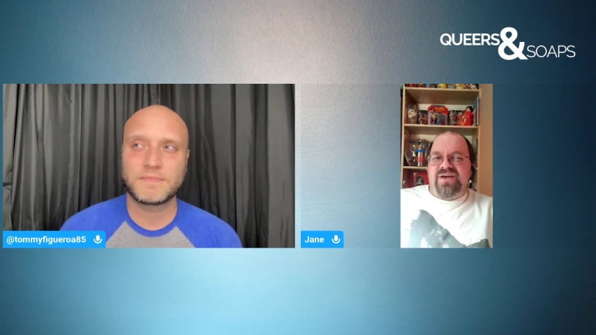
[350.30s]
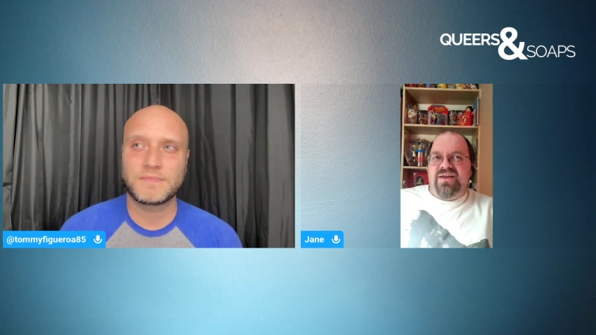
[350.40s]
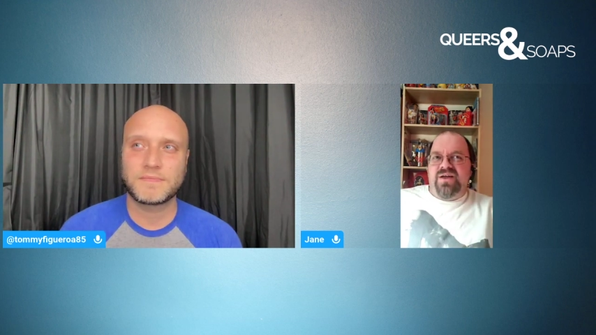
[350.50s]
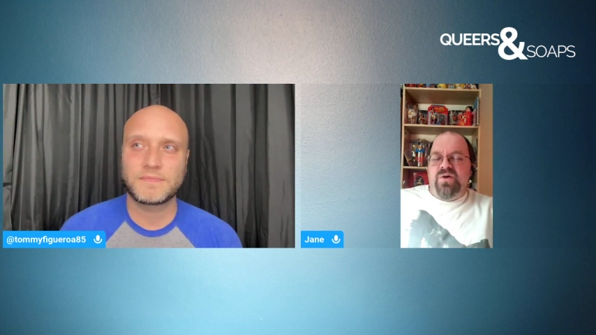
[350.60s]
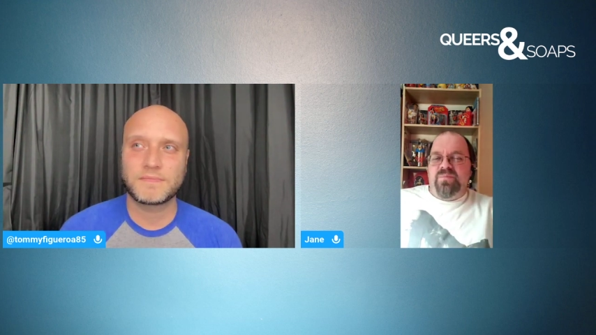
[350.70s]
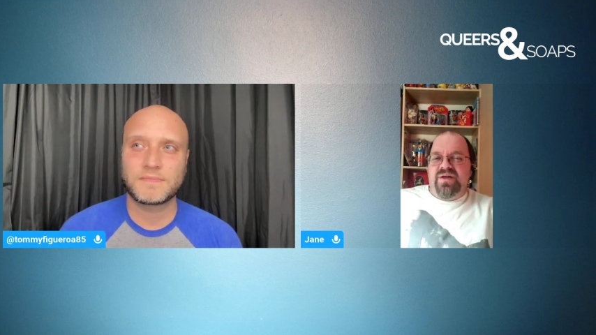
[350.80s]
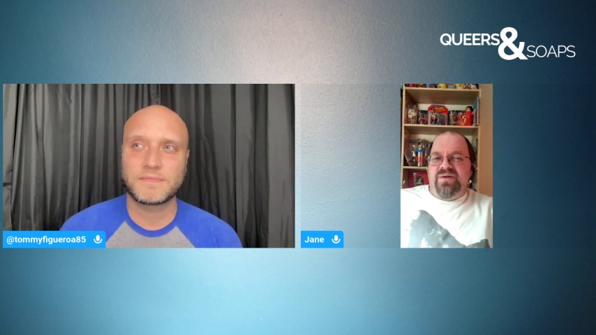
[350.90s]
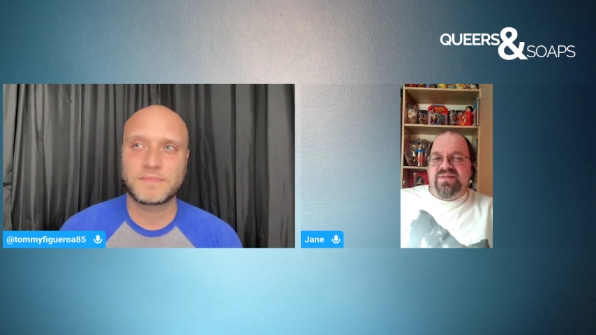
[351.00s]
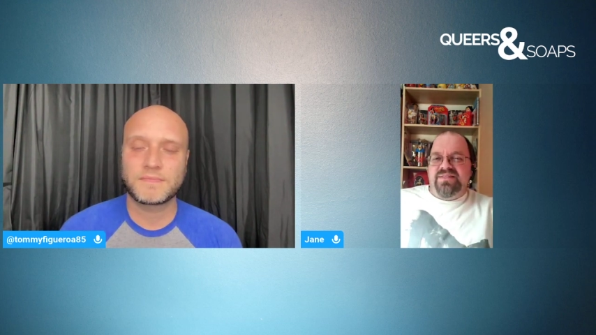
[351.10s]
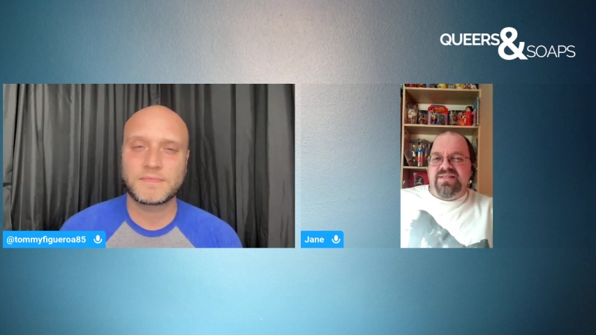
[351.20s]
Speaker 1: kind of
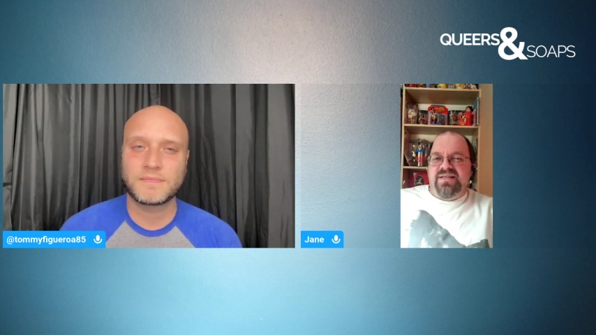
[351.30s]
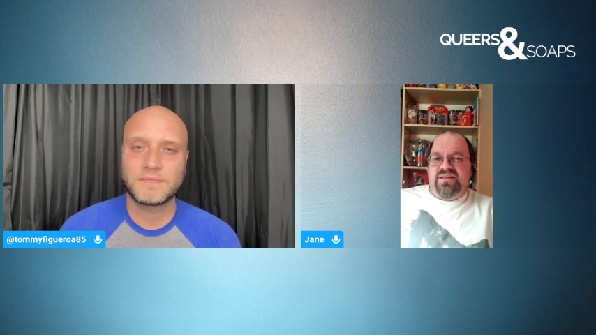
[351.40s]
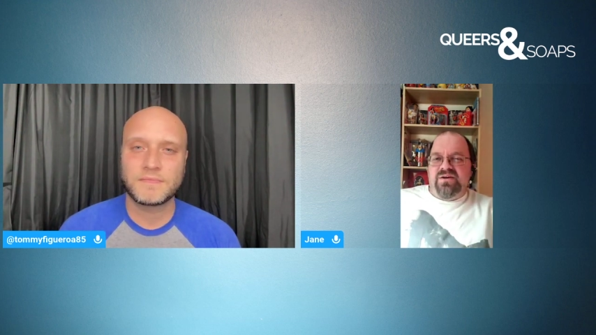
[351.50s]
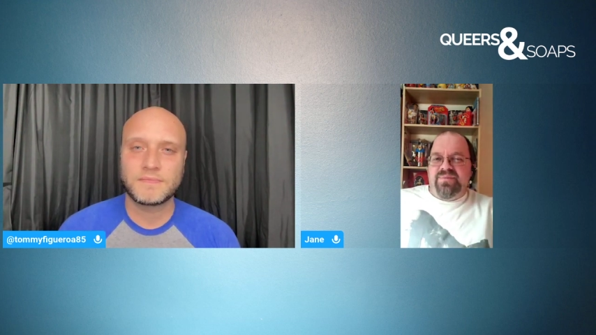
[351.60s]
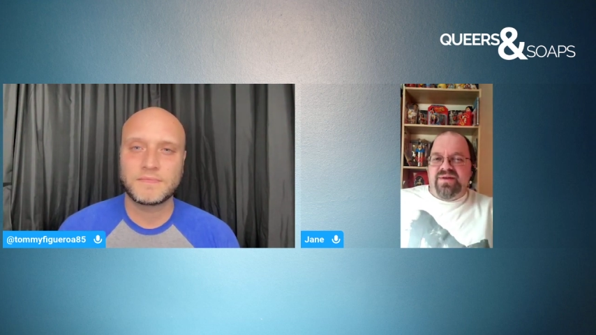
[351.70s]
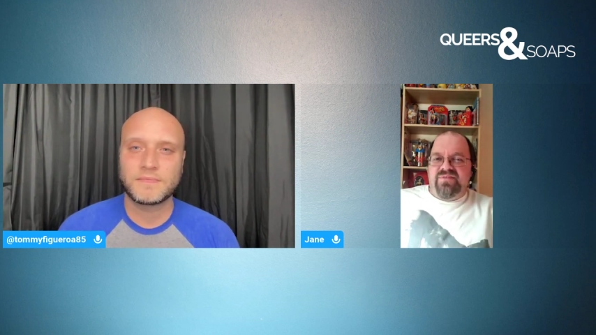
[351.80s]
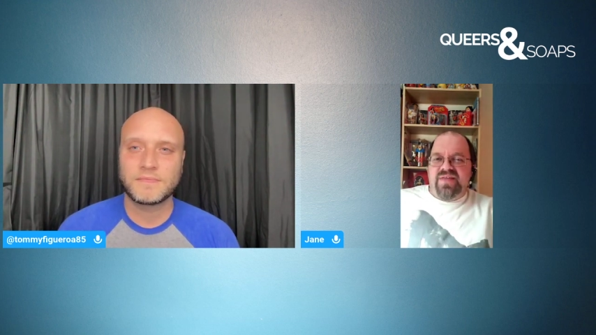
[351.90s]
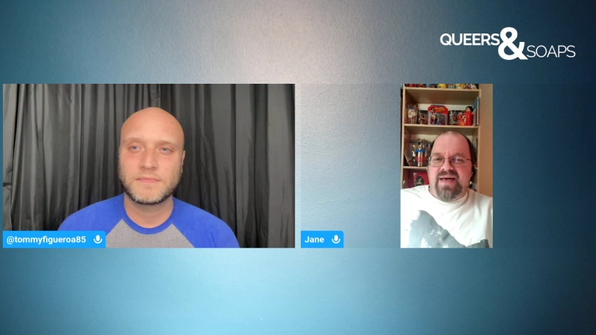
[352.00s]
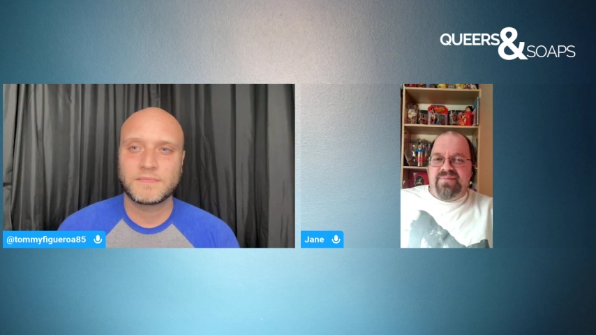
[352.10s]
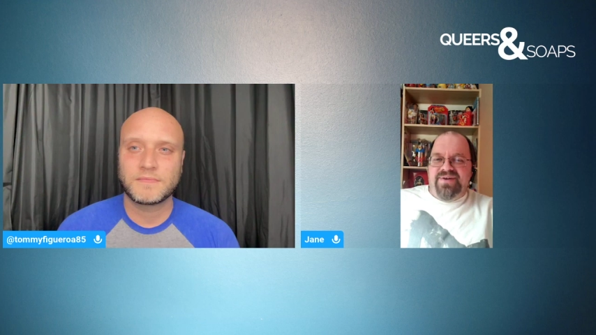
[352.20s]
hoping we'd see a little bit
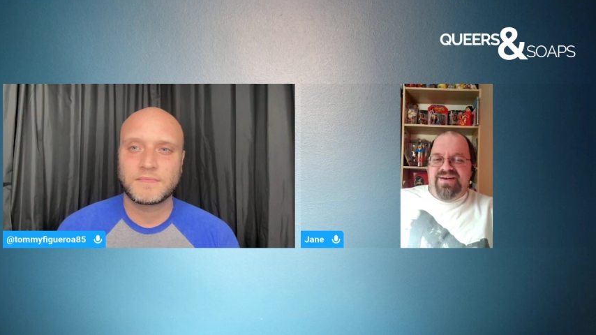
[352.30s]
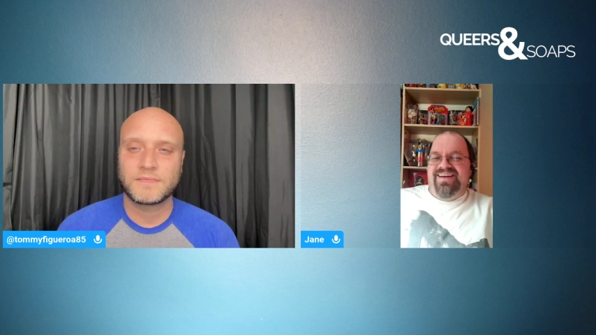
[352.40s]
of that.